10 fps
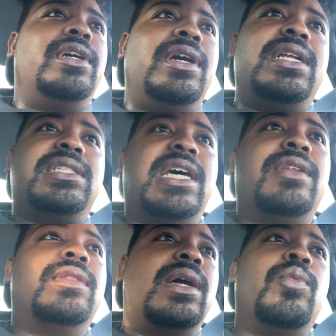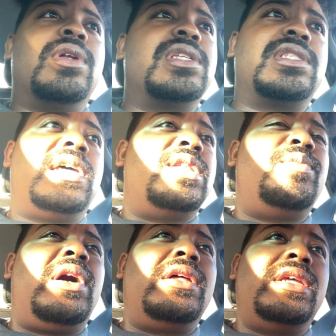they're inside of, like, one's inside the
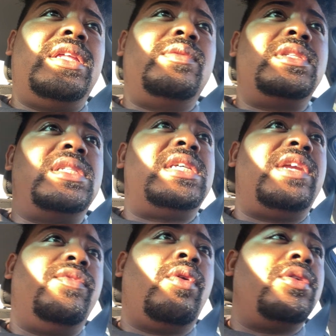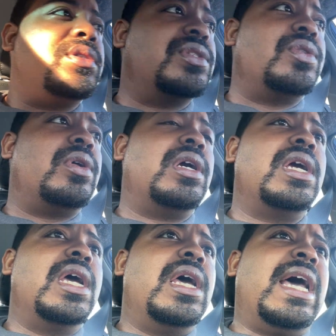mall and the other one's inside of a grocery store.
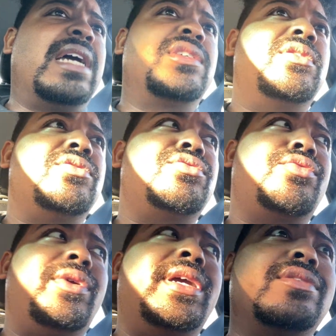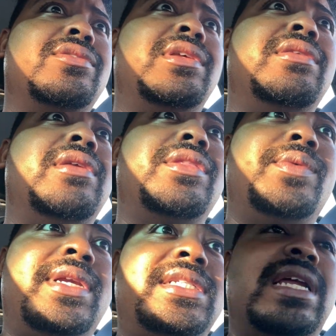Actually, there's 3 because there's another
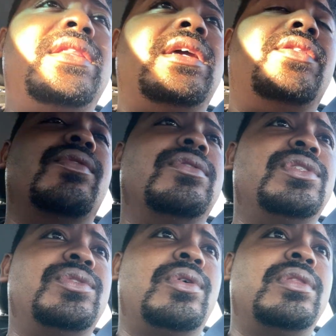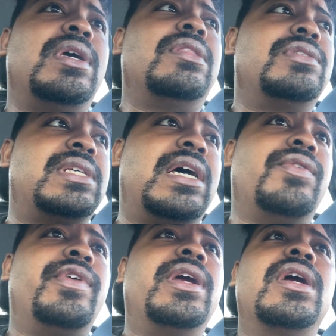one inside of the other grocery store on the other side
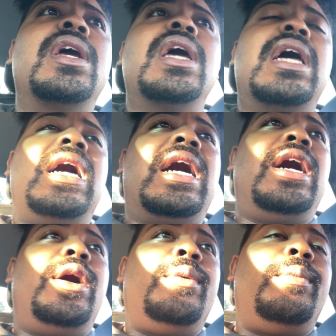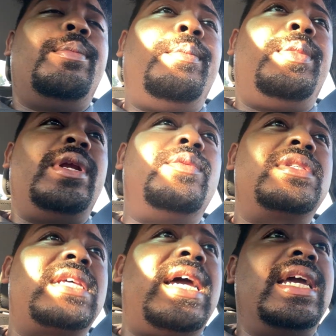over here. But it
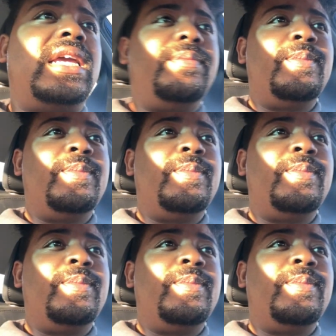was like,